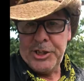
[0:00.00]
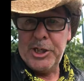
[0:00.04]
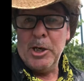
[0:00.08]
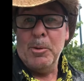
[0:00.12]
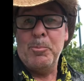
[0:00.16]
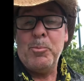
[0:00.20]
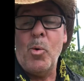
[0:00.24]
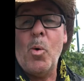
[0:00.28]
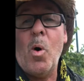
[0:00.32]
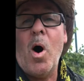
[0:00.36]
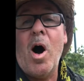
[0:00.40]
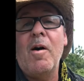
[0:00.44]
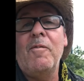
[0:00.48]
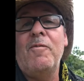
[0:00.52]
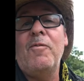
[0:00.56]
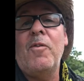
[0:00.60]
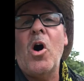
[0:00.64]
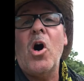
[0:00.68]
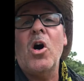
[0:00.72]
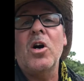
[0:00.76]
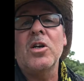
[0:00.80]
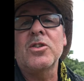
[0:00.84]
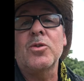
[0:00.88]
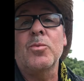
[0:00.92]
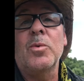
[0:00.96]
Chippewa
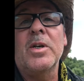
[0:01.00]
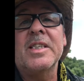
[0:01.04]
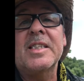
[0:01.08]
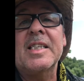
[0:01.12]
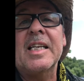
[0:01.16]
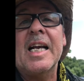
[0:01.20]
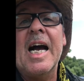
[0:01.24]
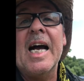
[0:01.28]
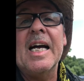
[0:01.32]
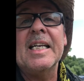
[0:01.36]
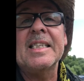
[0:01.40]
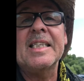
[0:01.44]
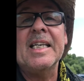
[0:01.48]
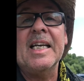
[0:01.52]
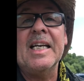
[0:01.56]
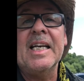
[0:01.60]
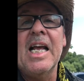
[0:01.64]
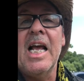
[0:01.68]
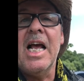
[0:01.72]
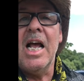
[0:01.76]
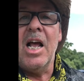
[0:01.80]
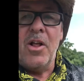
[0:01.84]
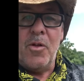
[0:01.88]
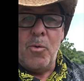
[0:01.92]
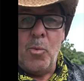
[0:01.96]
Falls, Wisconsin,
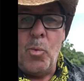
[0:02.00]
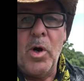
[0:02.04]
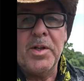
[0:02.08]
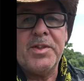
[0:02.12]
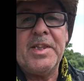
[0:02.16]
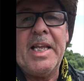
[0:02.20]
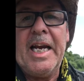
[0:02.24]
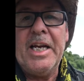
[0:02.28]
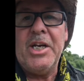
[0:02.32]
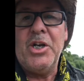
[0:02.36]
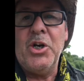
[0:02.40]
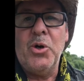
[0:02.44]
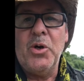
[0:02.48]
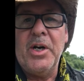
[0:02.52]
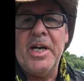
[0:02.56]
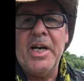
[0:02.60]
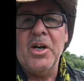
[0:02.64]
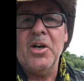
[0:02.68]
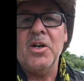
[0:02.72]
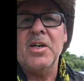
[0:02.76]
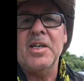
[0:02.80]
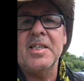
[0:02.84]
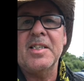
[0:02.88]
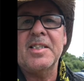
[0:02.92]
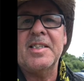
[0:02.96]
what they do
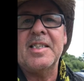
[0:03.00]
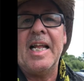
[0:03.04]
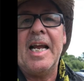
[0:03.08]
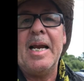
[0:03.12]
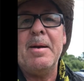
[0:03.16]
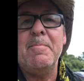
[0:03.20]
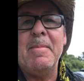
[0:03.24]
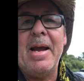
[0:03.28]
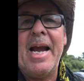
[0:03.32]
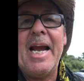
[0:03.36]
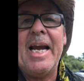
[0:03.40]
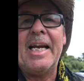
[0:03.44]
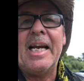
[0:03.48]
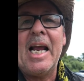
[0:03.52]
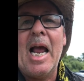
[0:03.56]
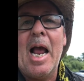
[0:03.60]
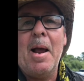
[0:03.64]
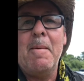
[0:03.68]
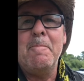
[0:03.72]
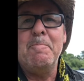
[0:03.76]
here is they make